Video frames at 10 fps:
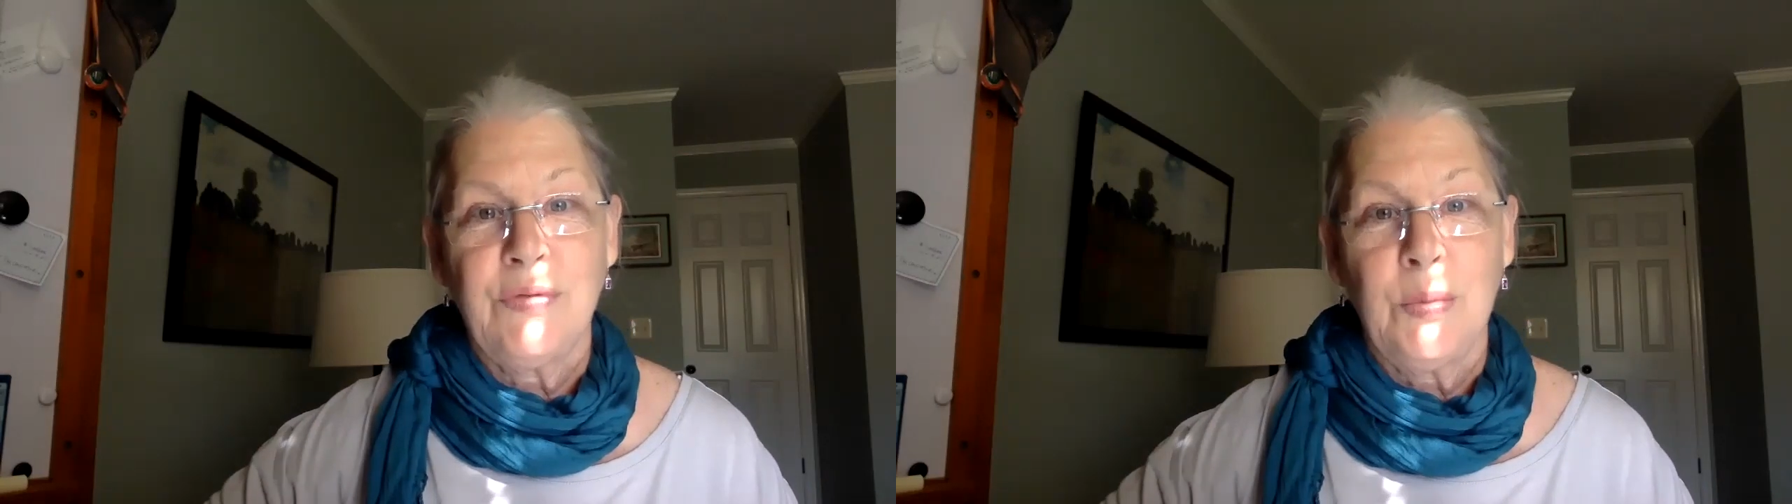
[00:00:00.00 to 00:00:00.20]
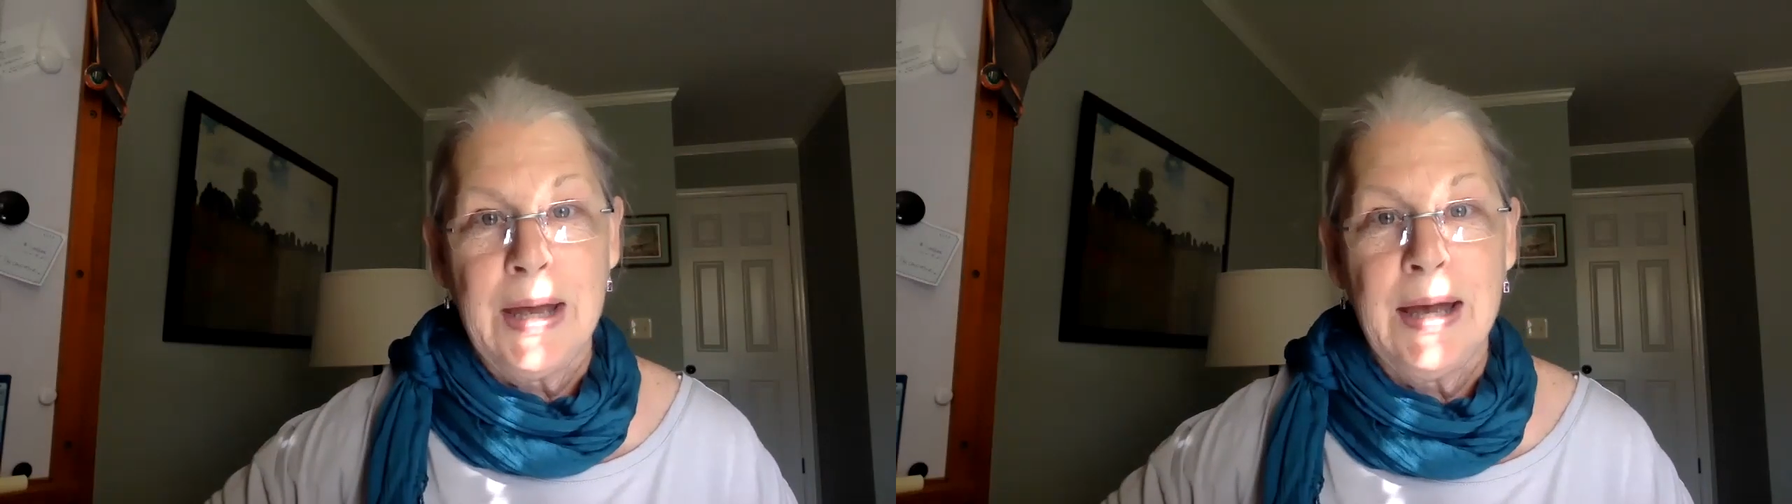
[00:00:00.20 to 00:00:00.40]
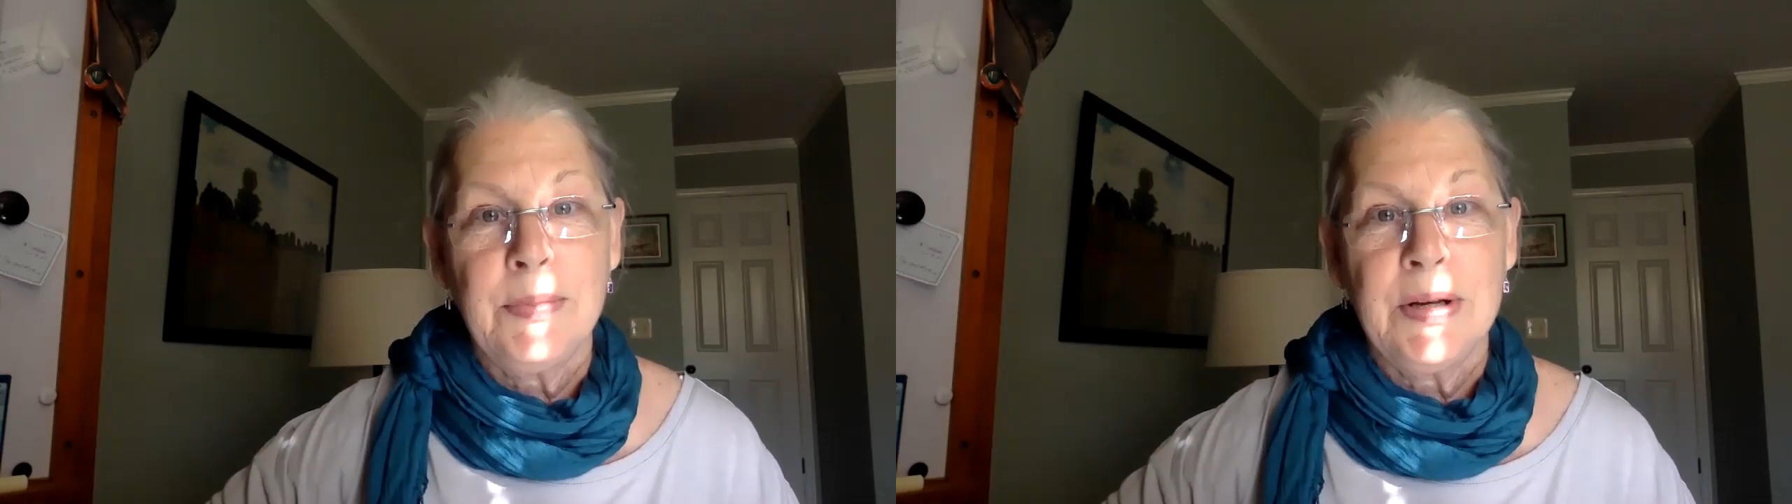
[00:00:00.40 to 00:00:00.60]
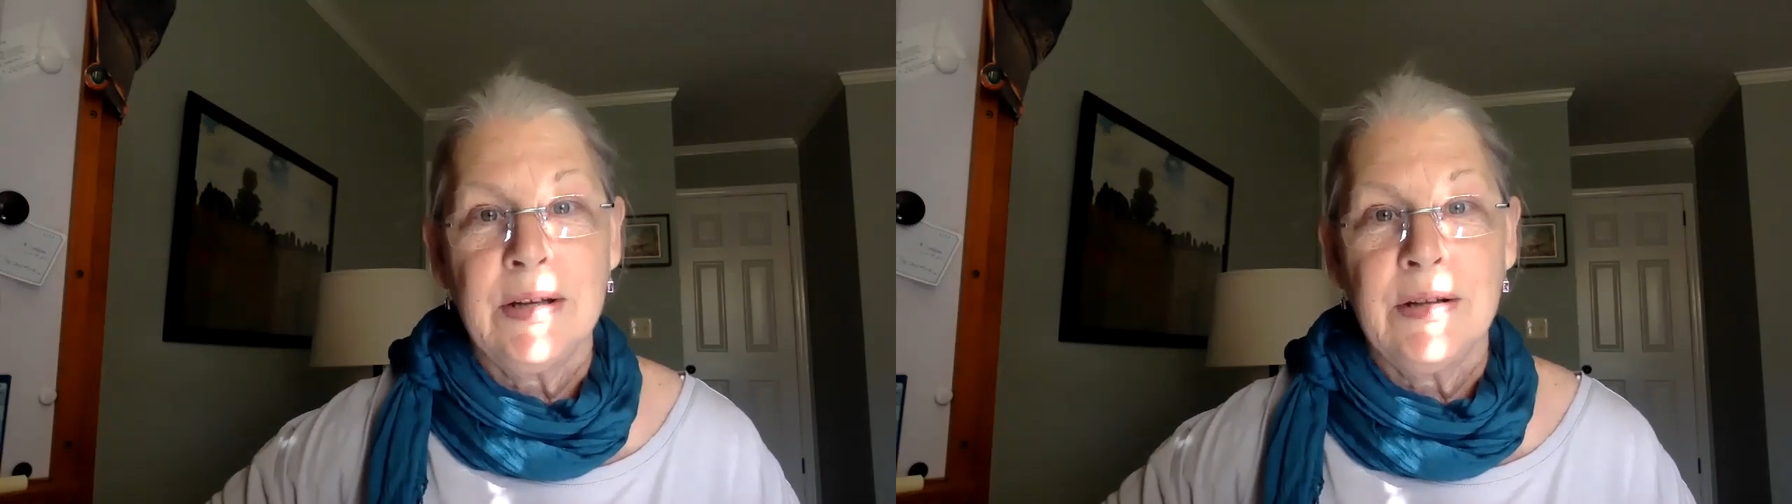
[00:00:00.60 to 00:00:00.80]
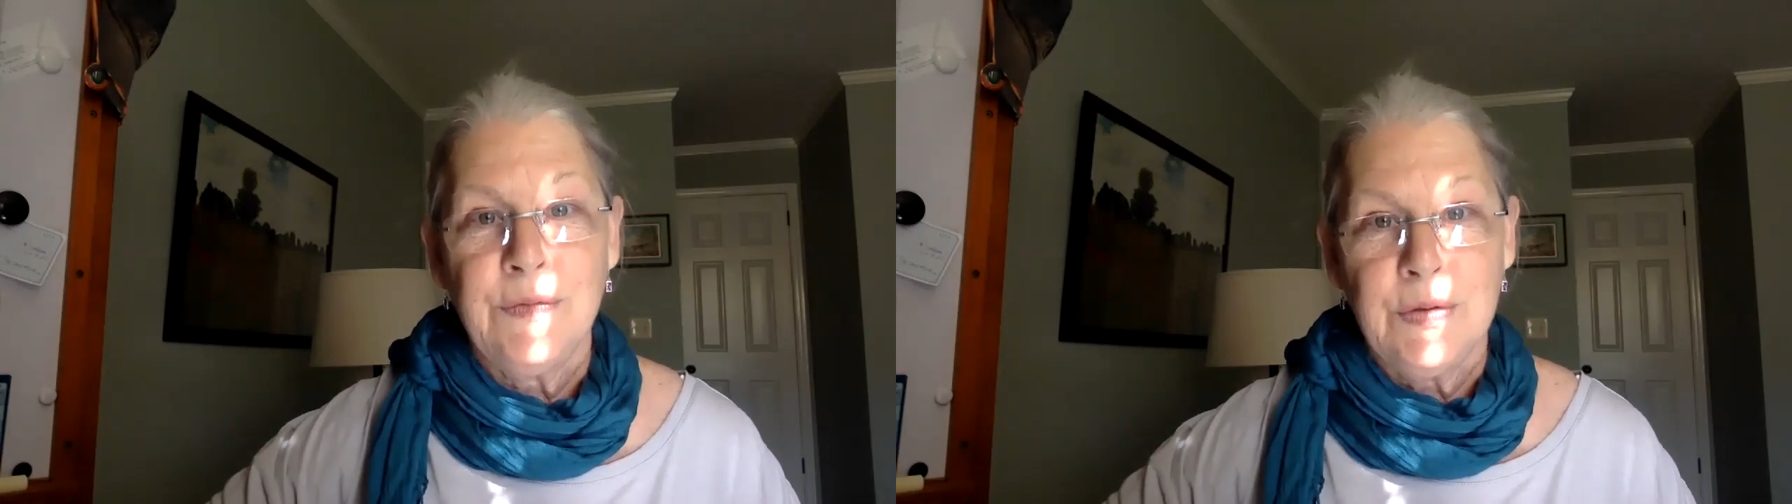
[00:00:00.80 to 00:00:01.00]
from happening
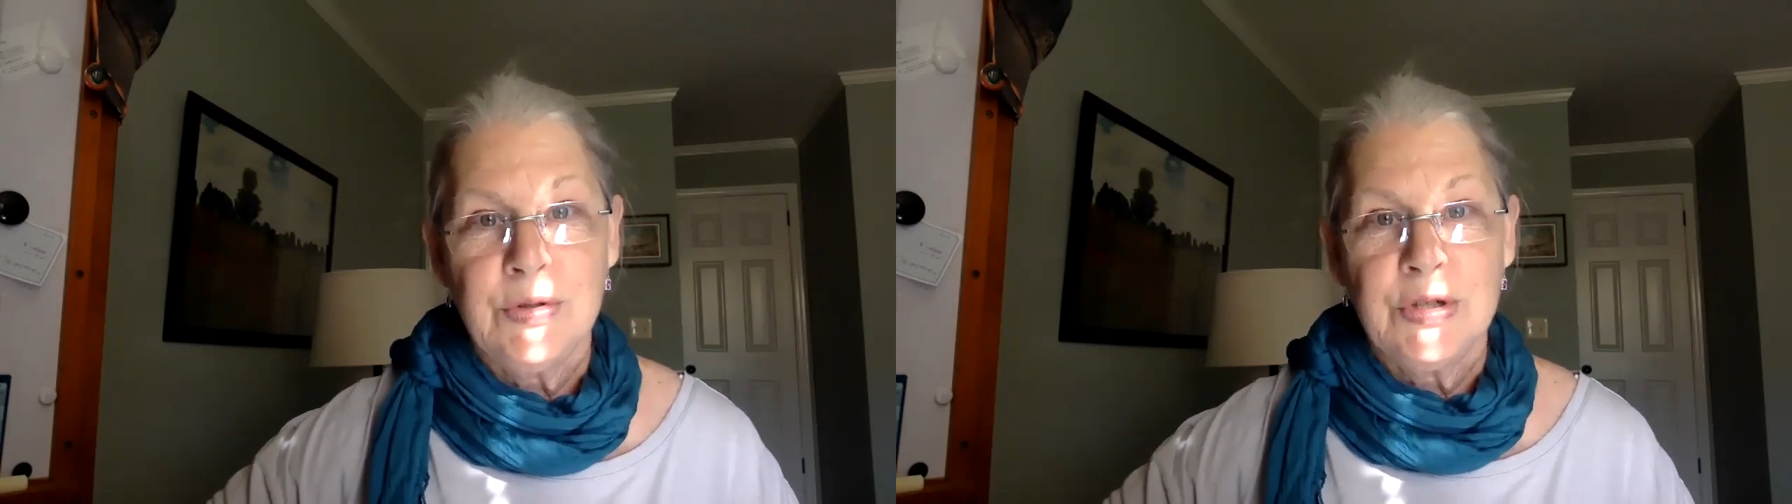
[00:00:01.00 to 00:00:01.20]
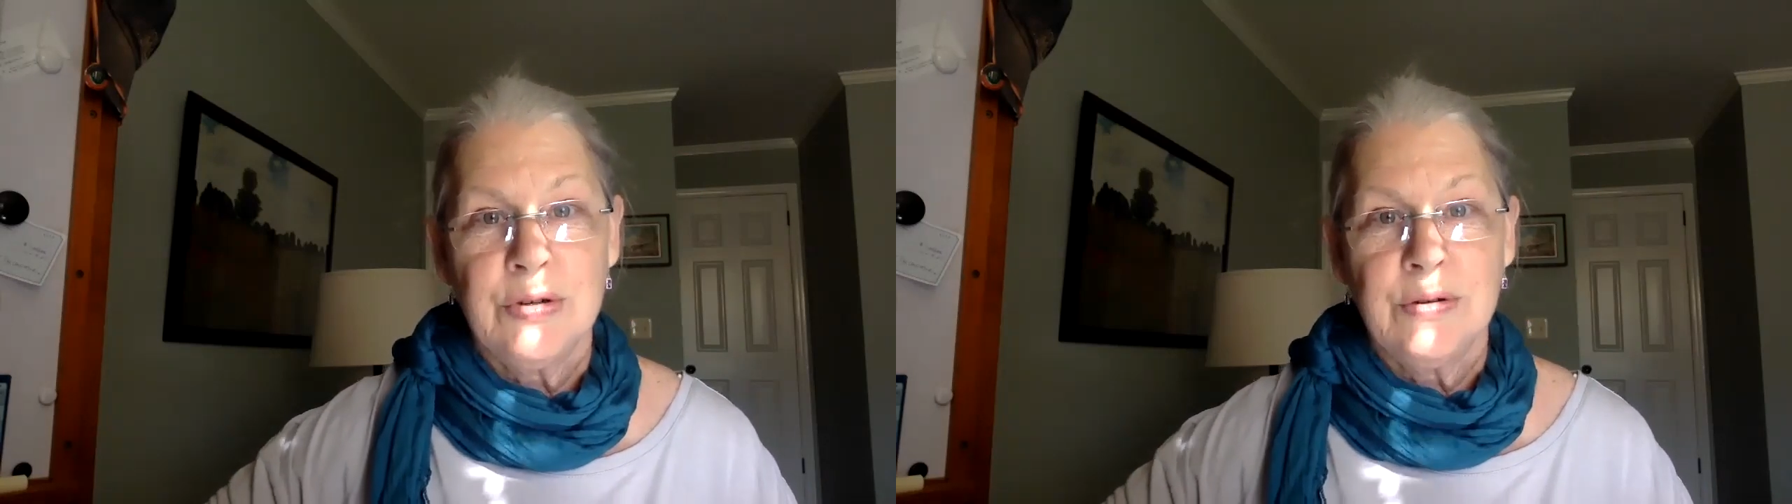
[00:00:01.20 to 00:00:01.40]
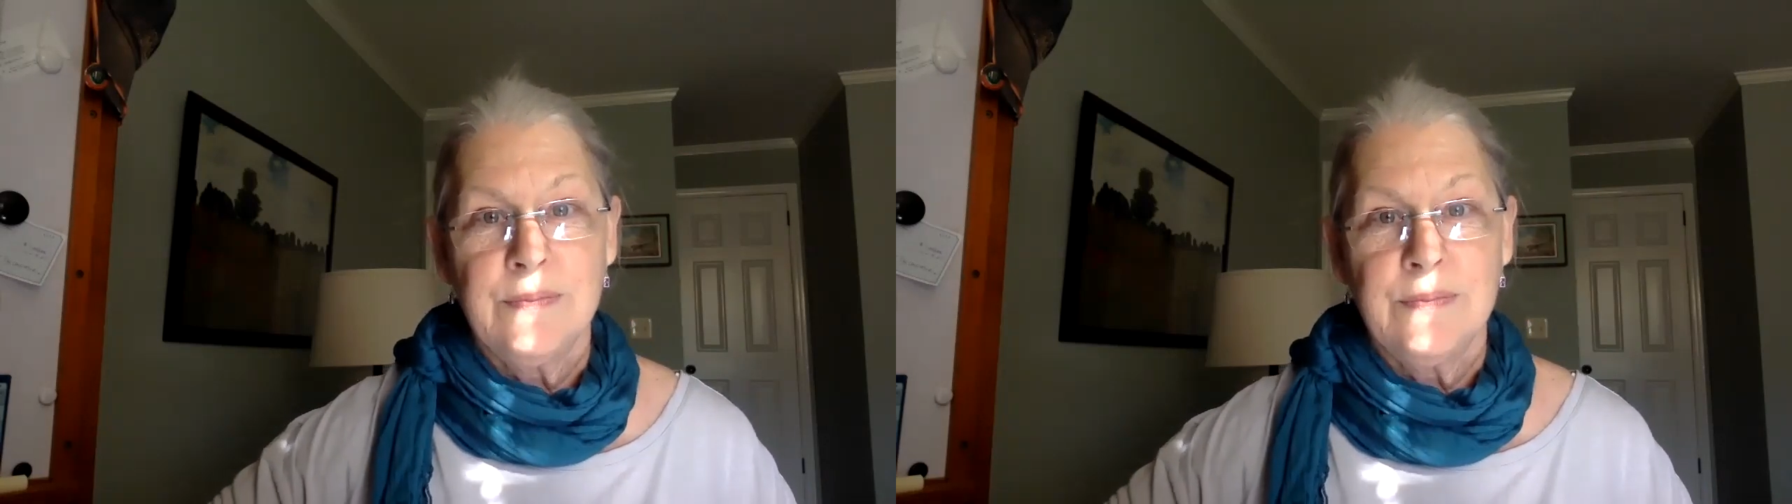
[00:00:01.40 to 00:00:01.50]
in the future?